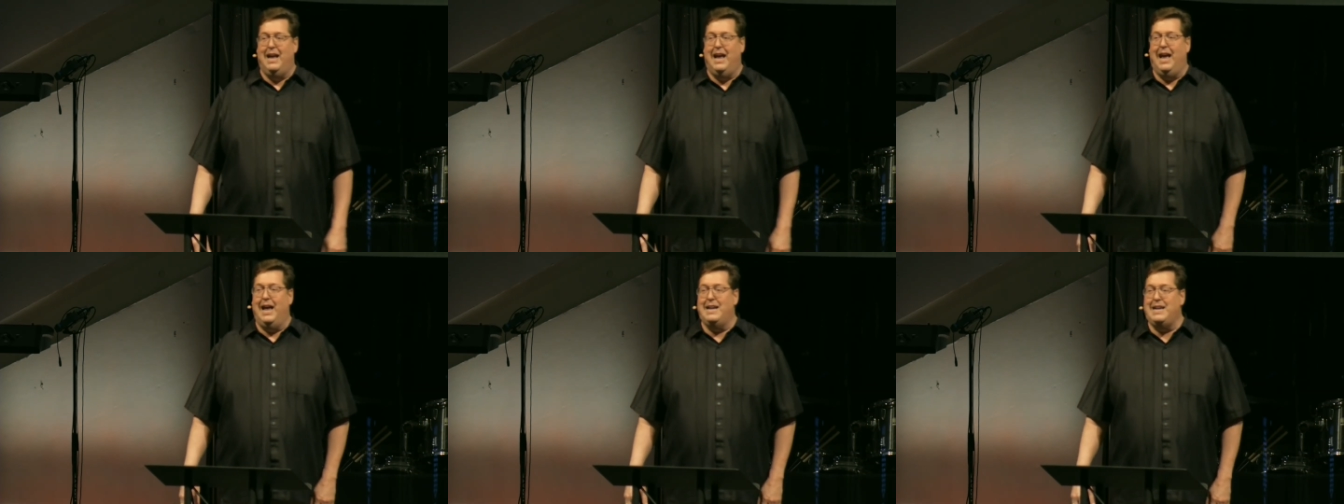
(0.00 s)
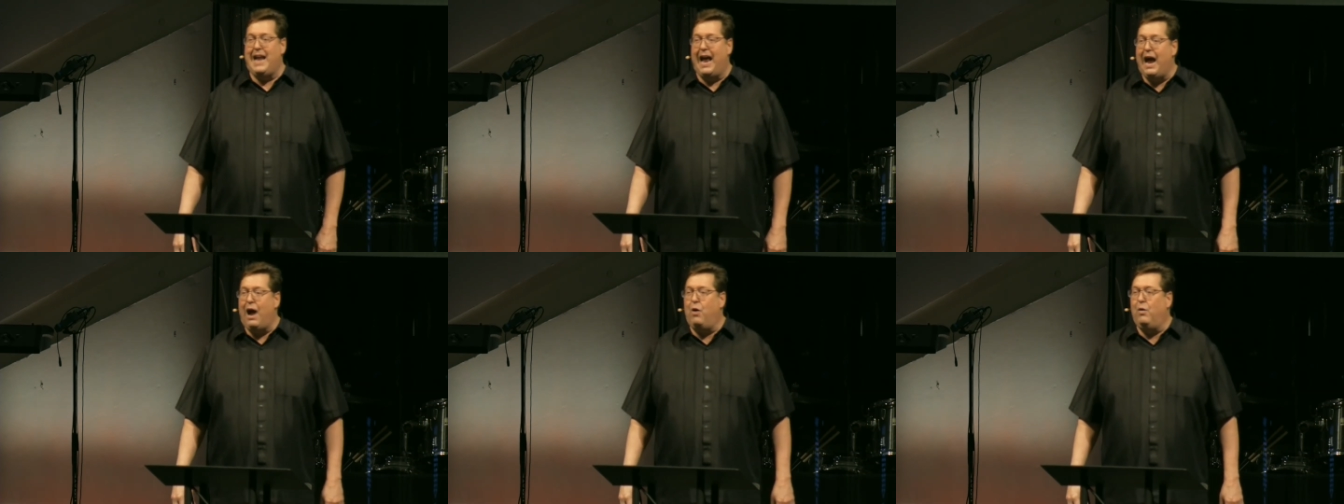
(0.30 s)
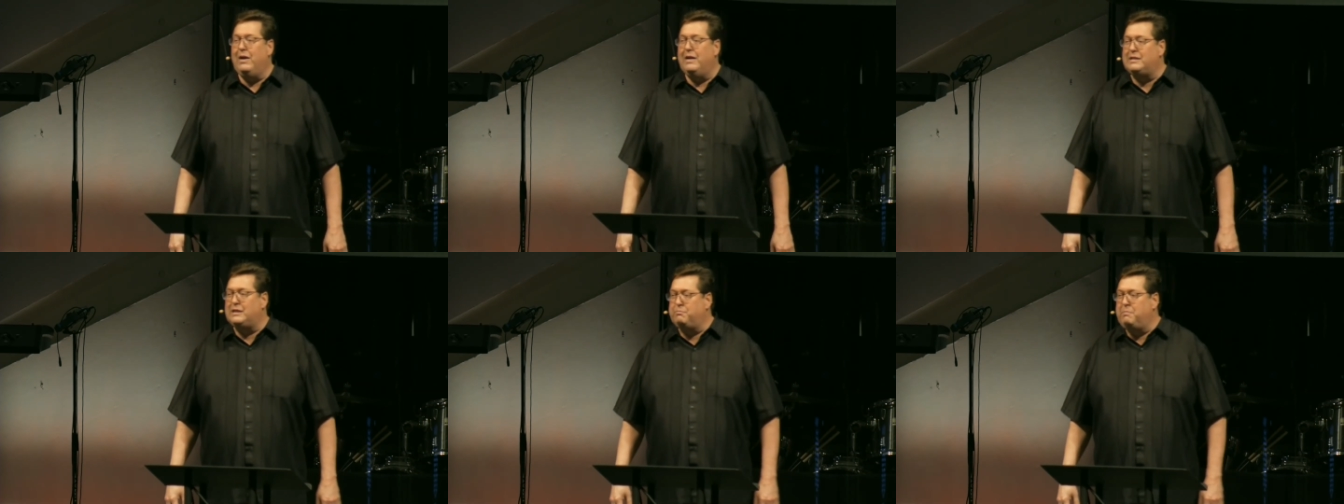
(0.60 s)
and
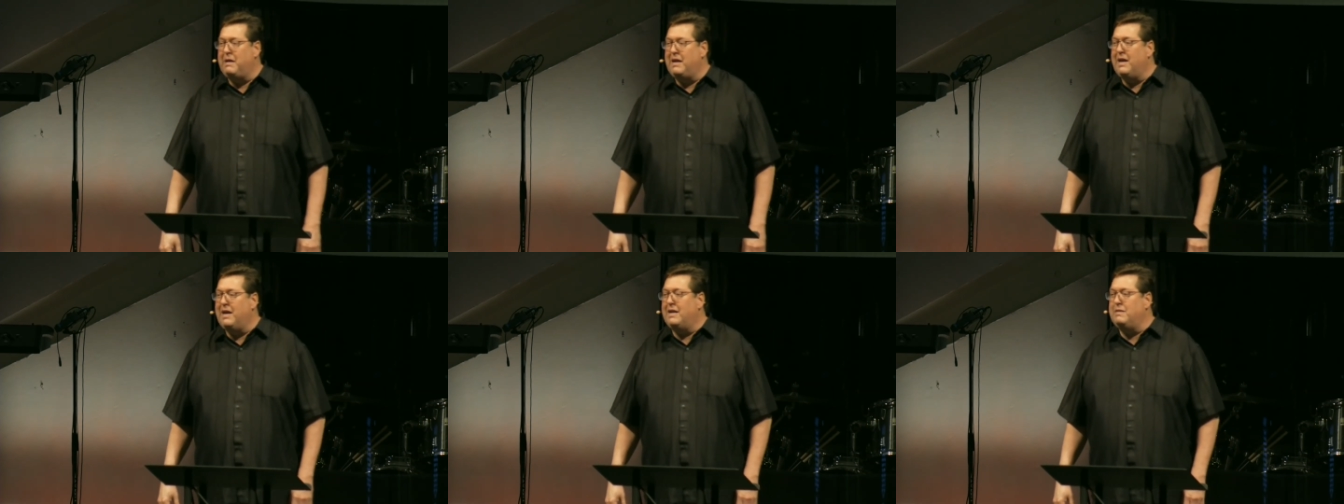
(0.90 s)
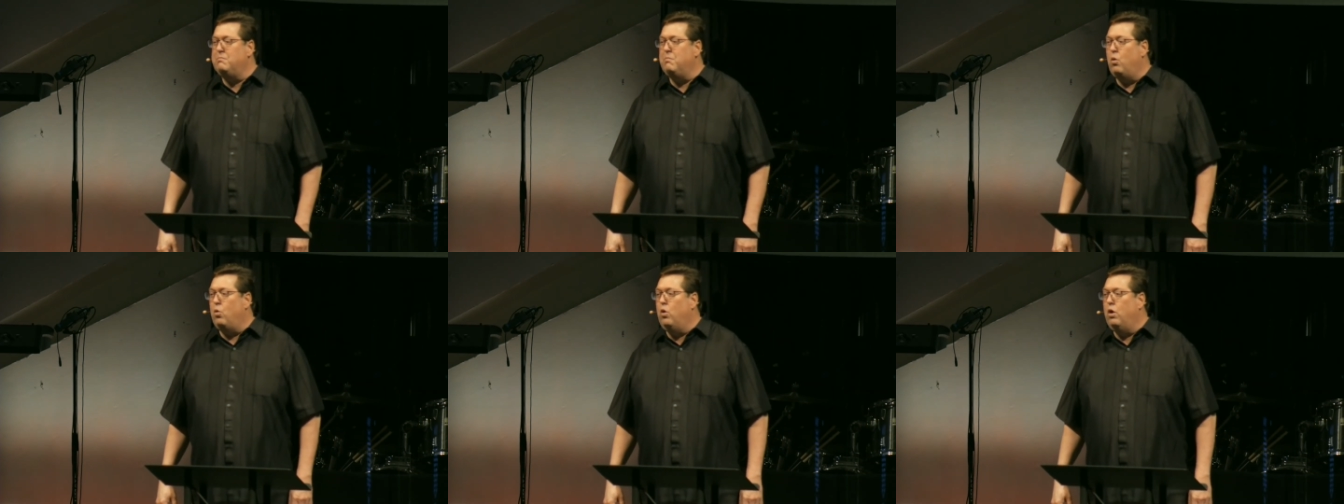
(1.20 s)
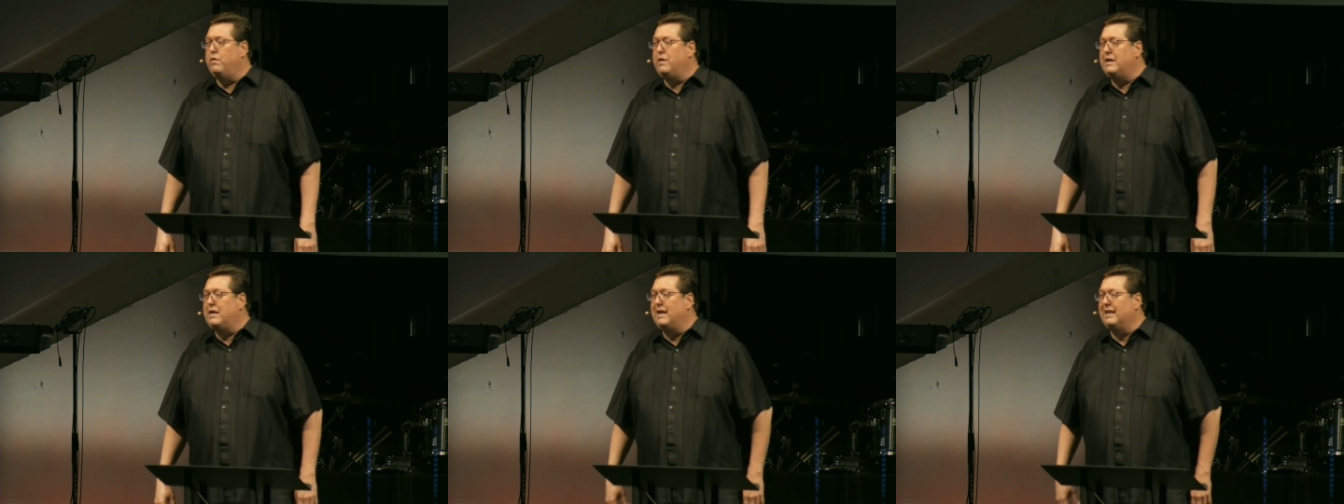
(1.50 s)
now it's been
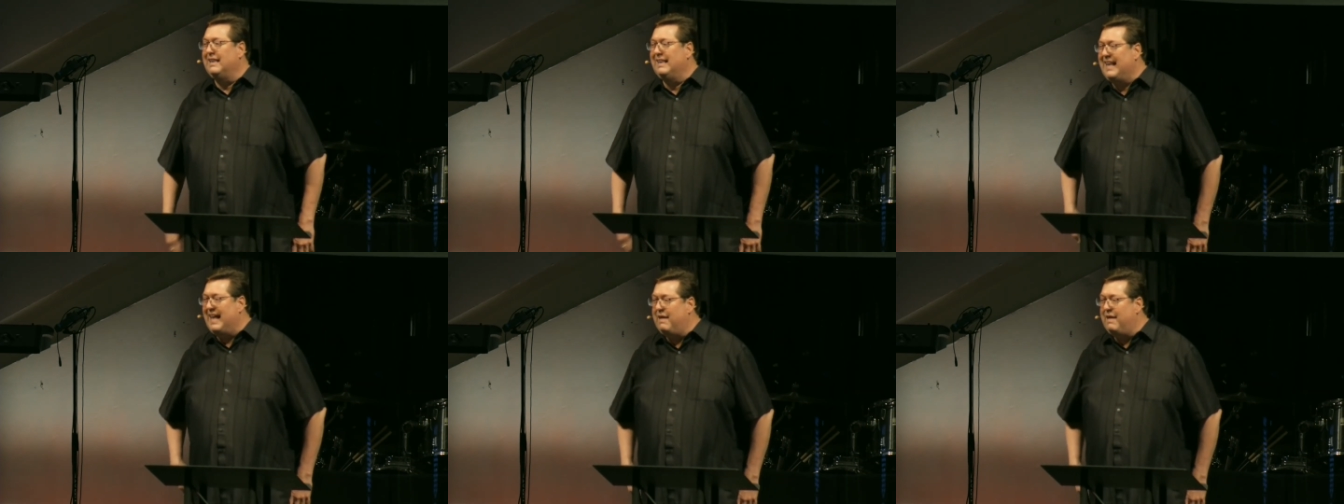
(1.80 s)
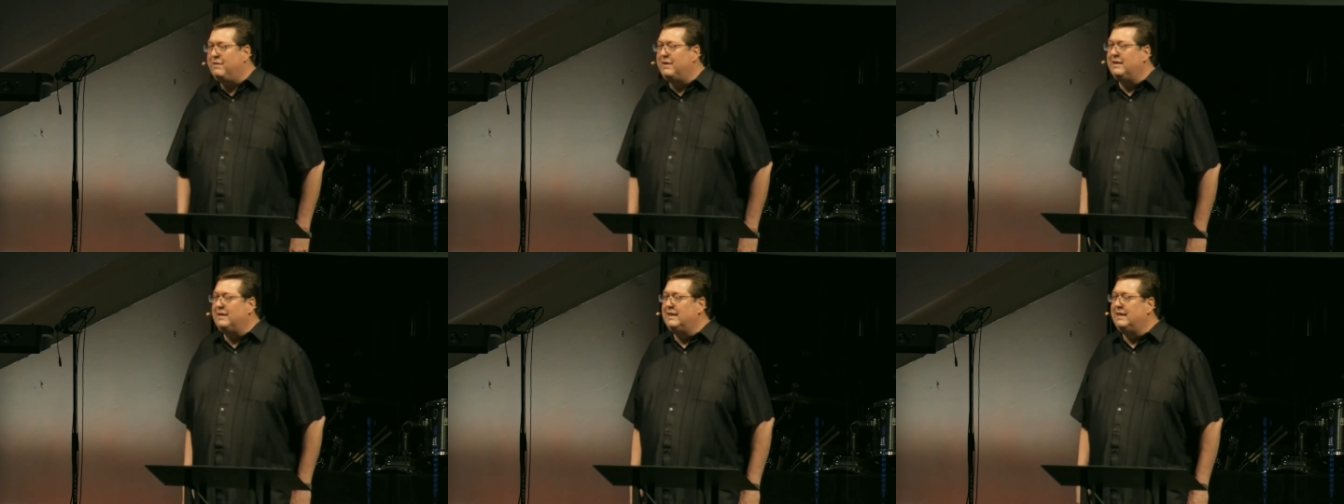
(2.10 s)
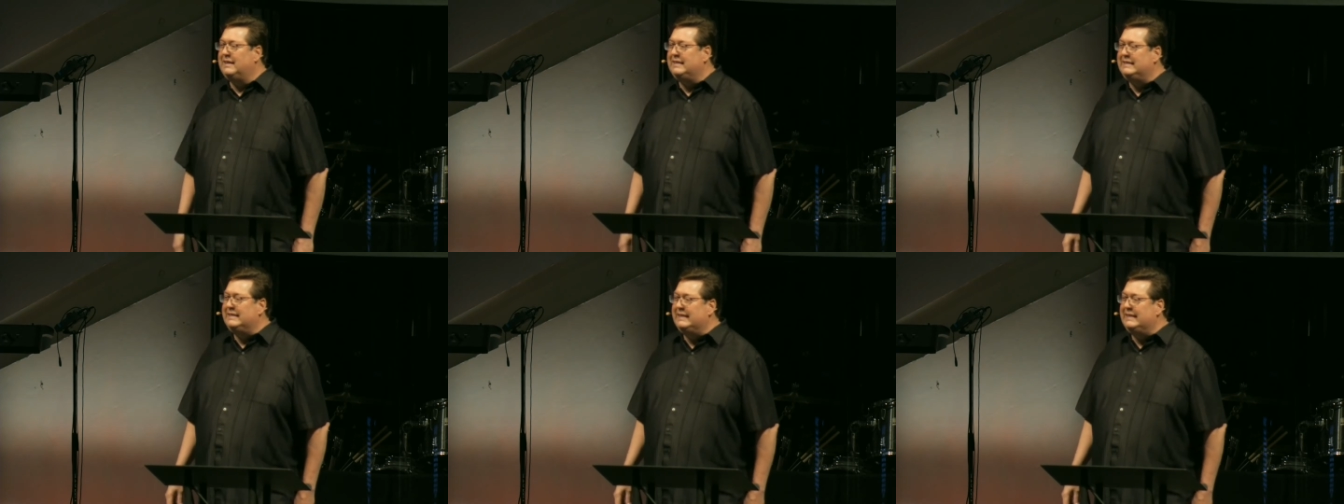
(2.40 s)
more than
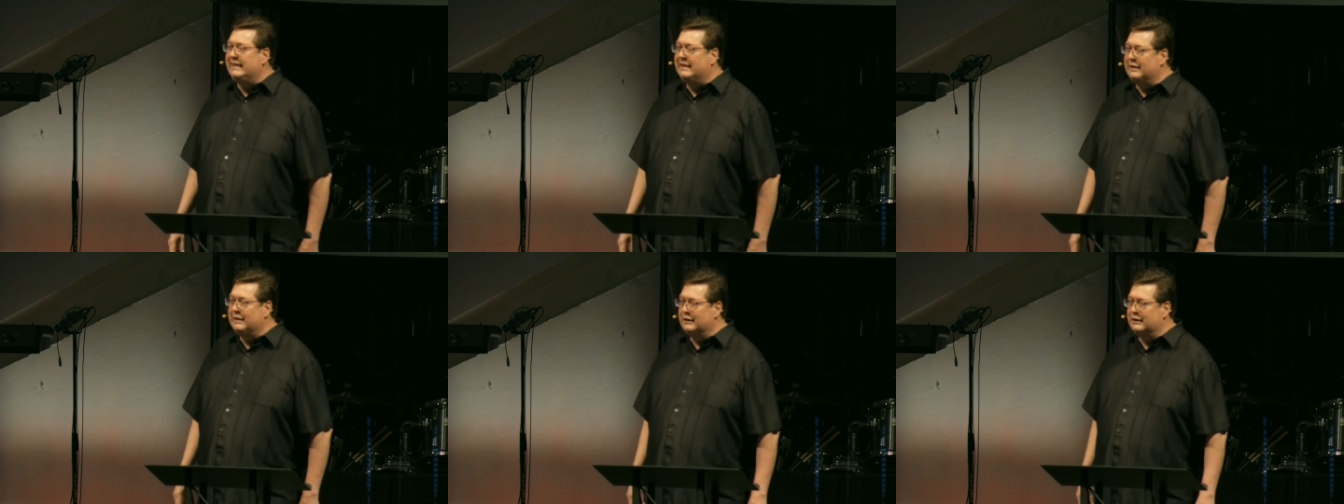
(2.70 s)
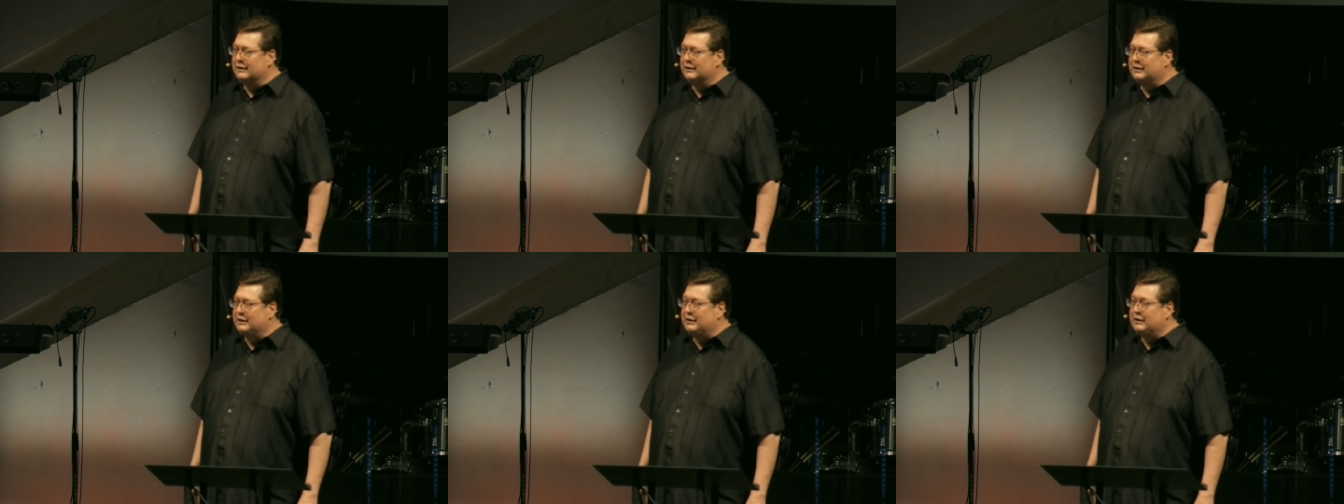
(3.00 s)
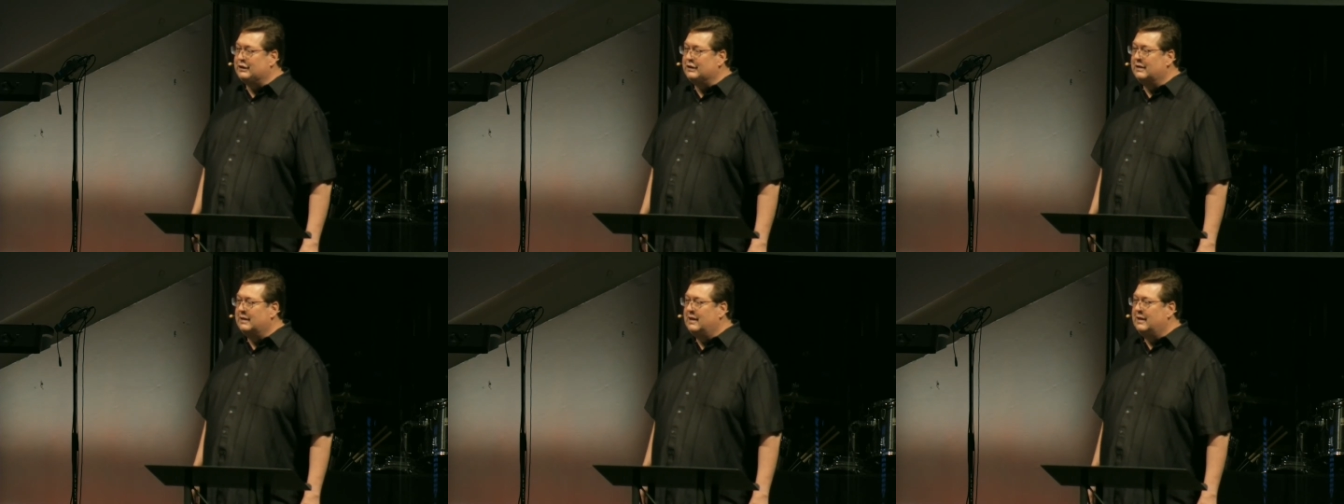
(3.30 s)
11
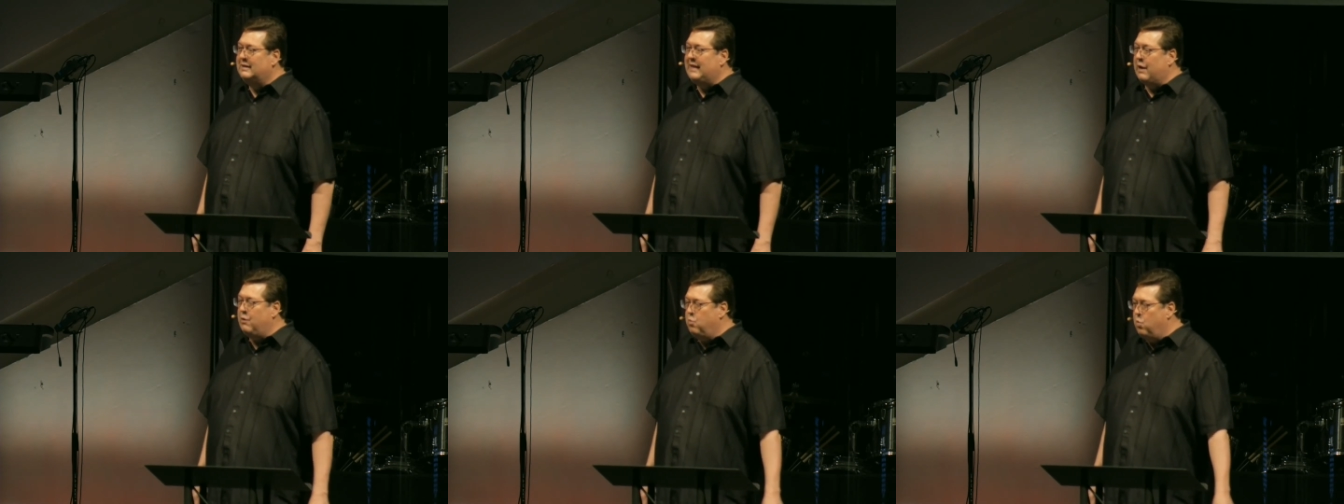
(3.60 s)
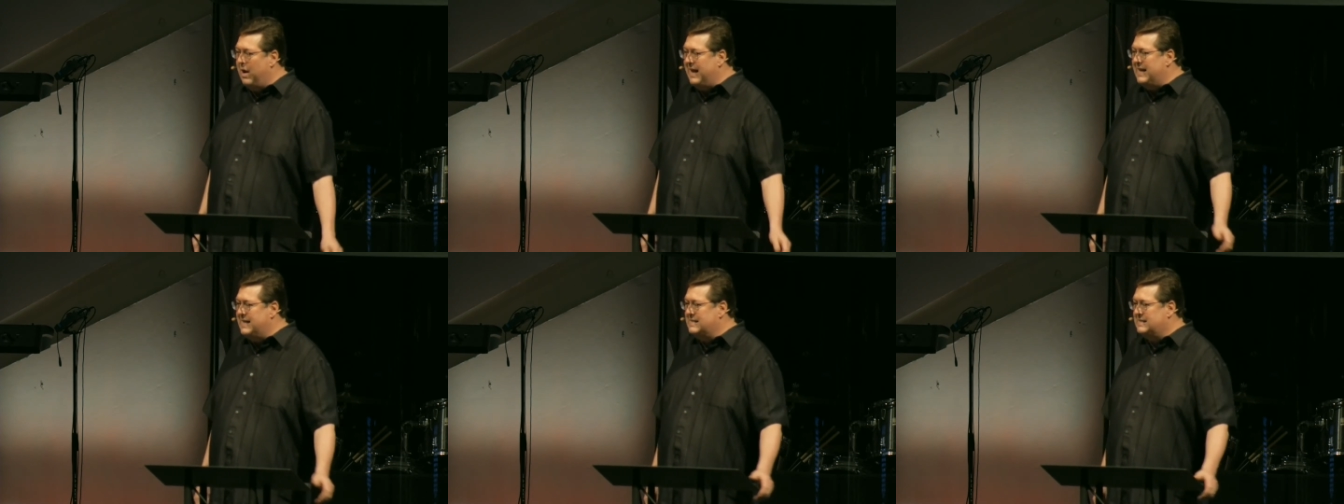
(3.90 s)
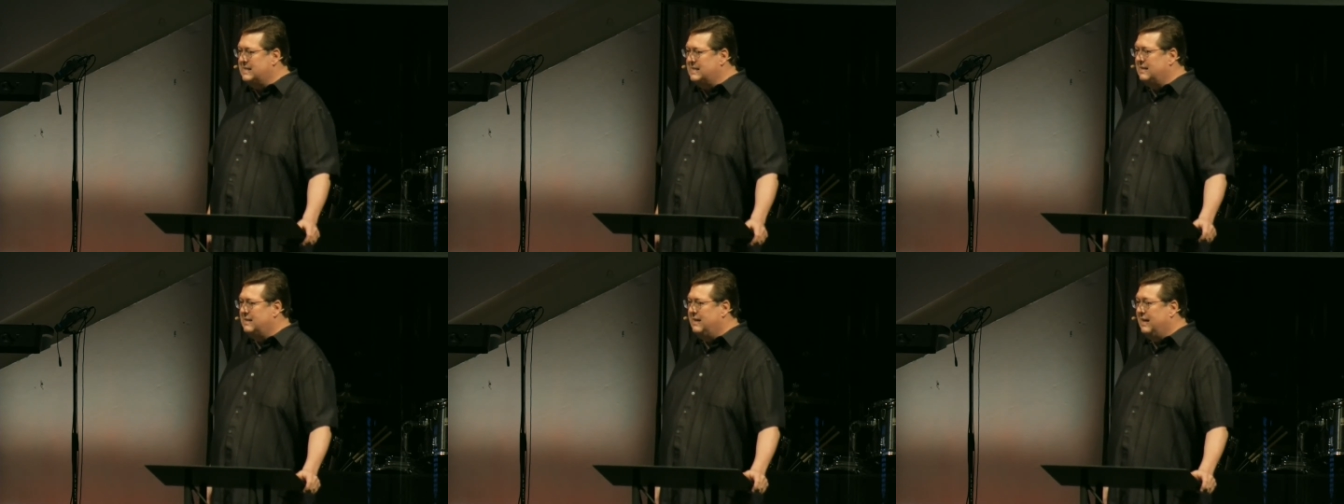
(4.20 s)
years they
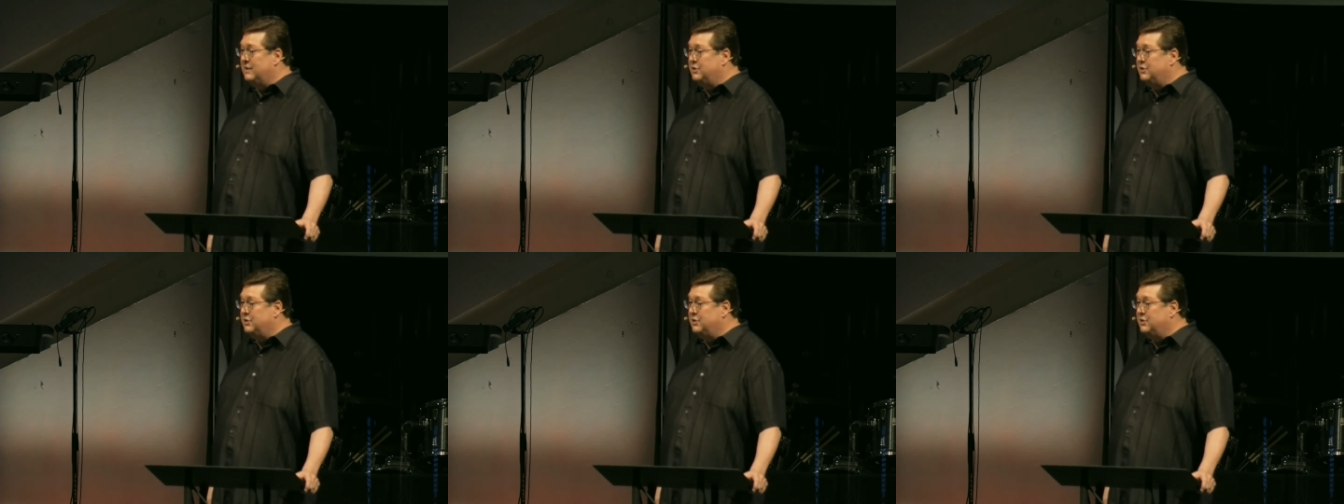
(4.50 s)
wait.